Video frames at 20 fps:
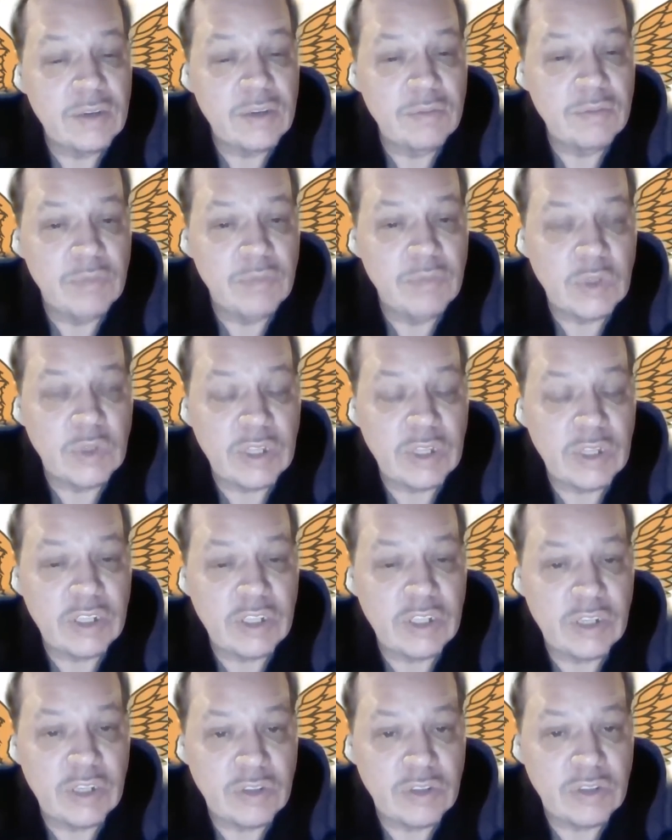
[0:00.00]
most likely
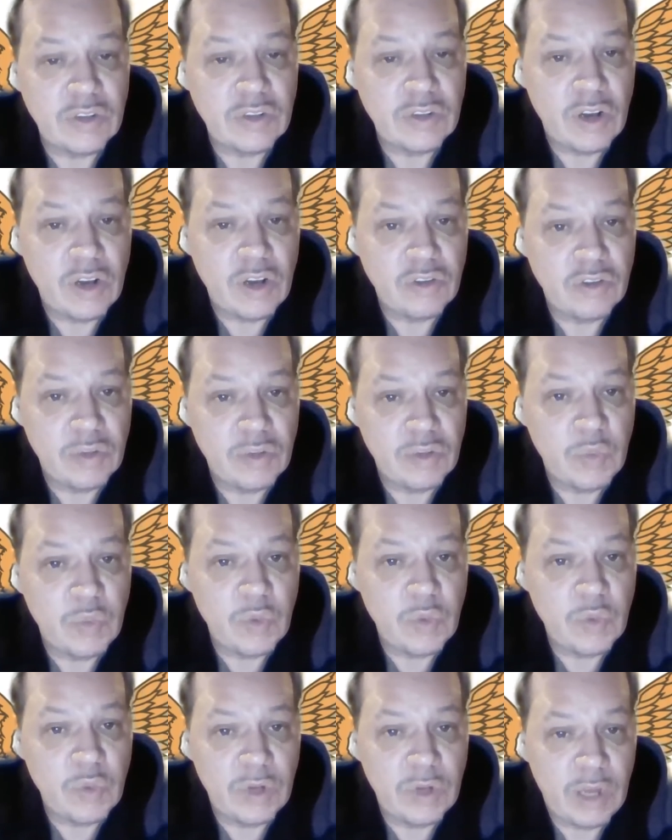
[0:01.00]
Chancellor Donald Trump
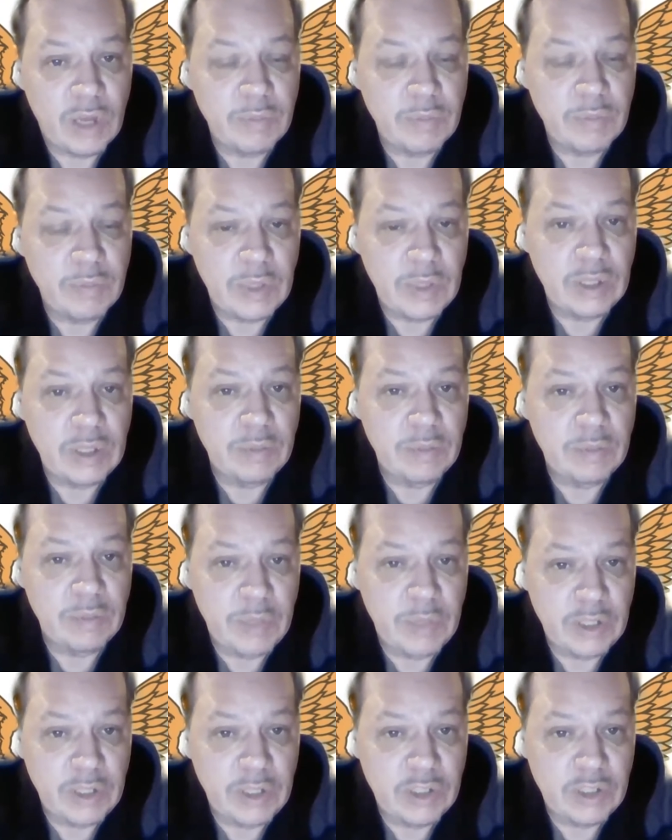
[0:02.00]
will not be
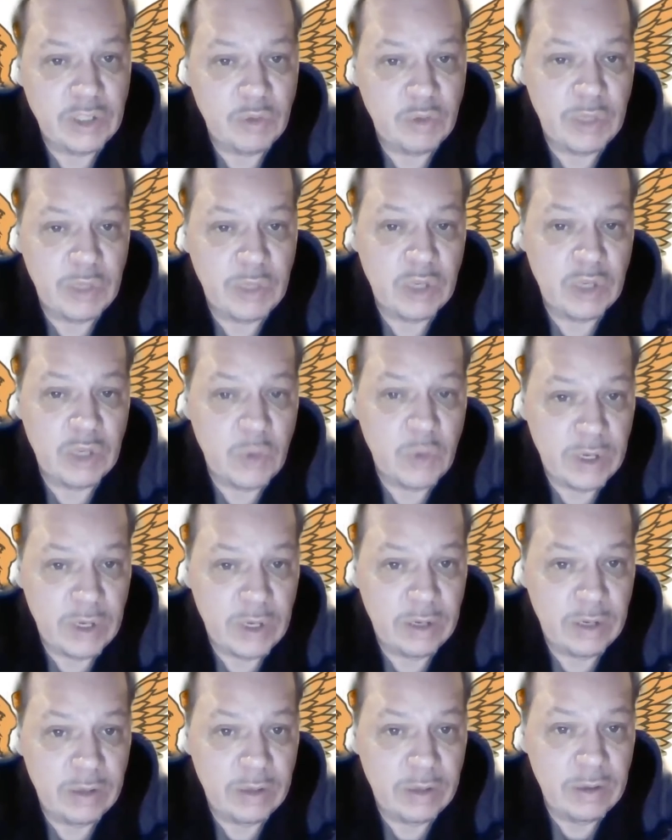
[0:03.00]
impeached. He will be acquitted.
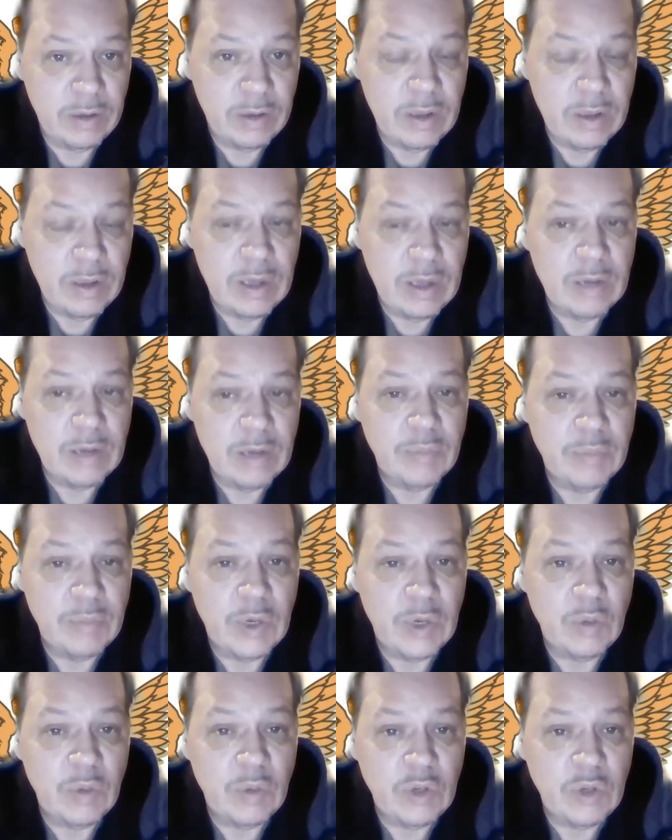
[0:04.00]

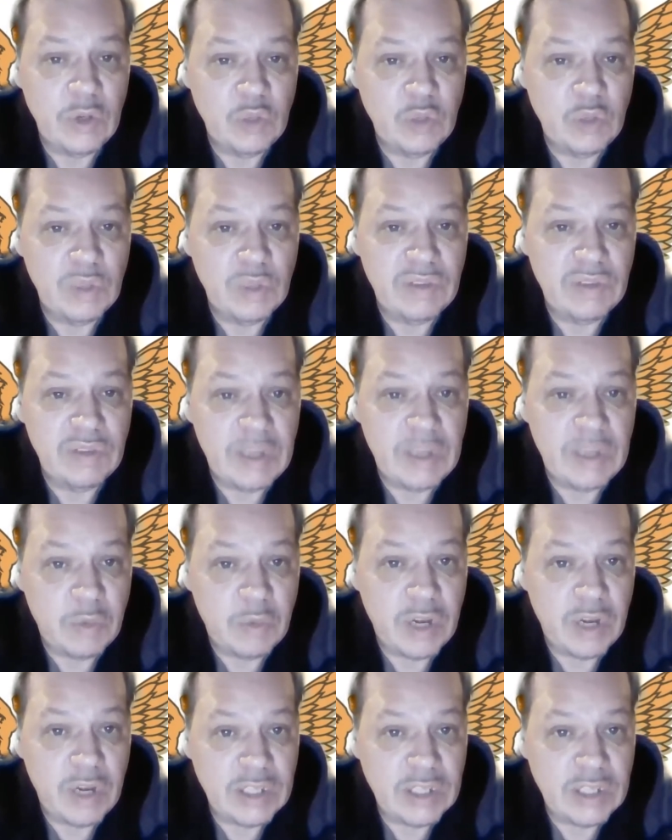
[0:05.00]
But we do believe the
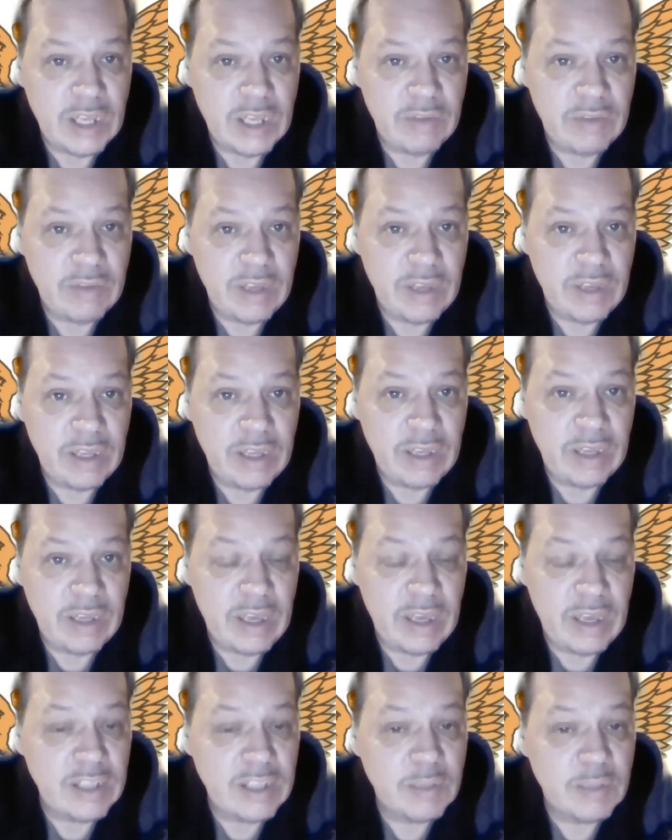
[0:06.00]
Democrats have an
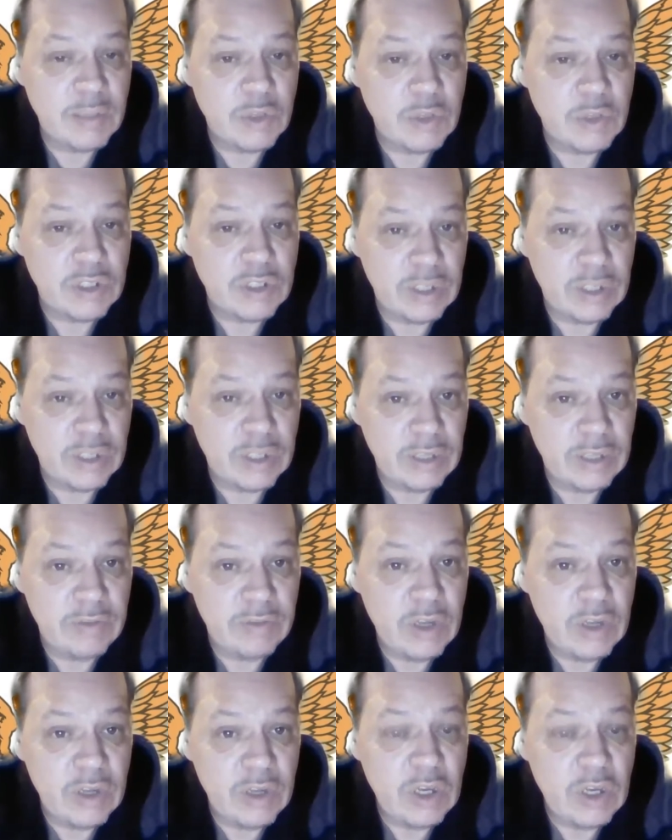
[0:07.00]
ace up their sleeve
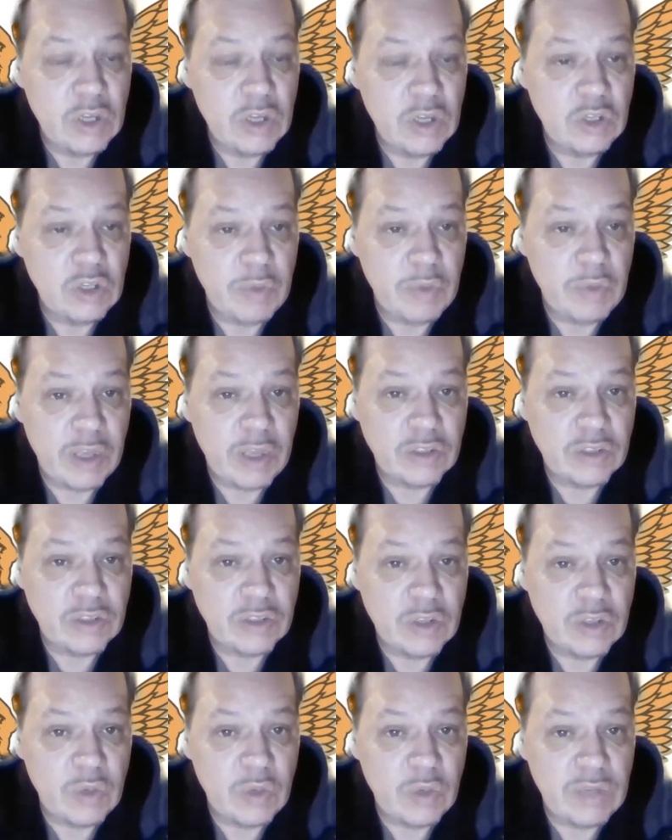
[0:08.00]
to make it
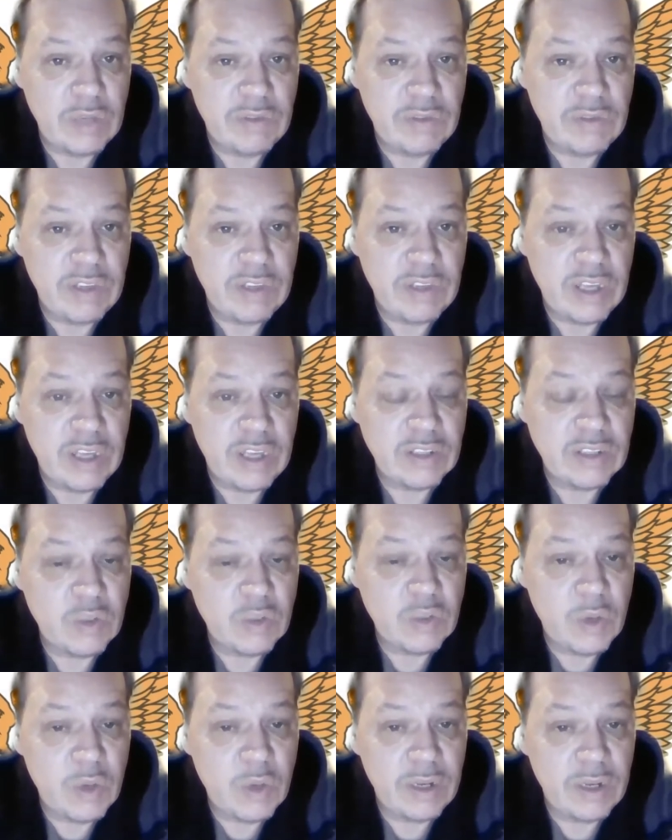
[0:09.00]
so even if he gets
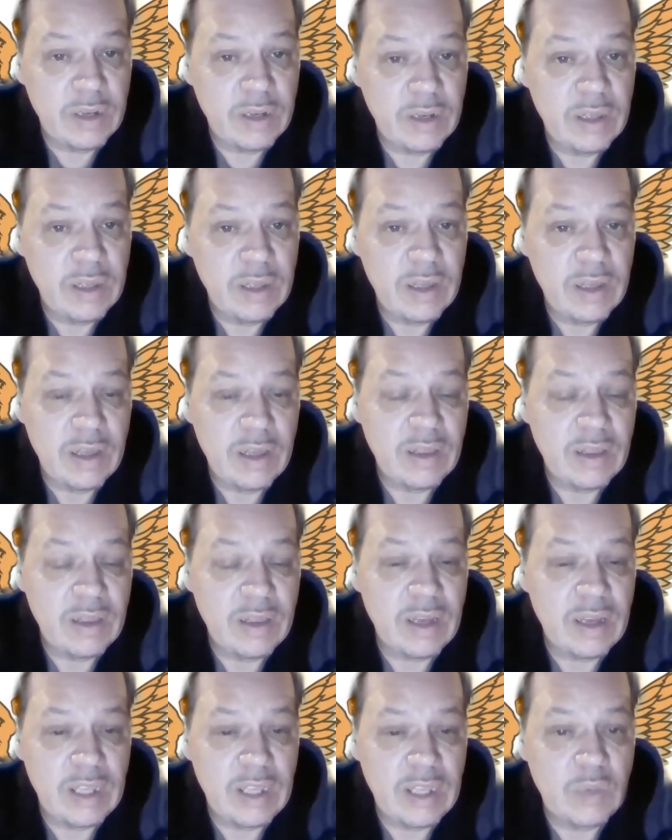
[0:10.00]
acquitted,
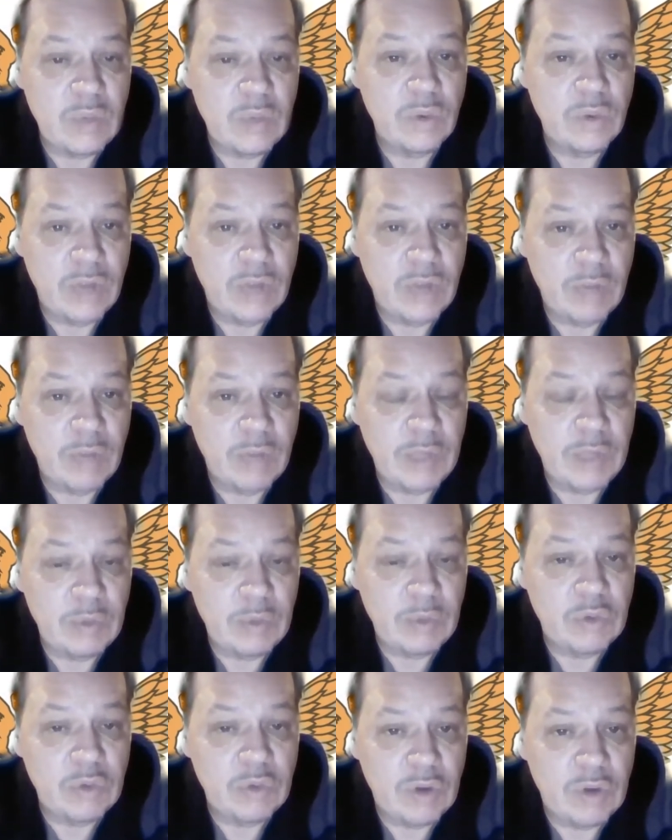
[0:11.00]
that he will not be able
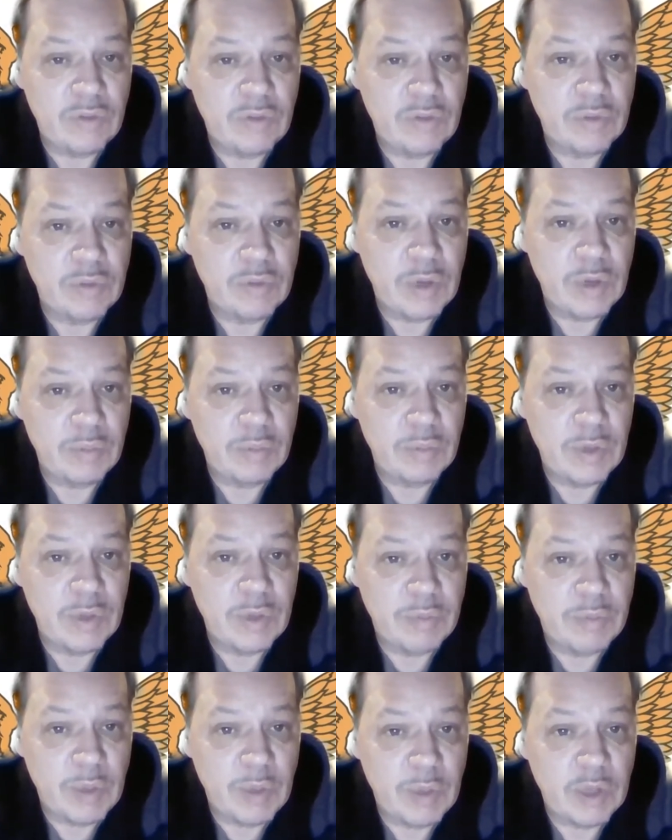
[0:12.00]
to run for a public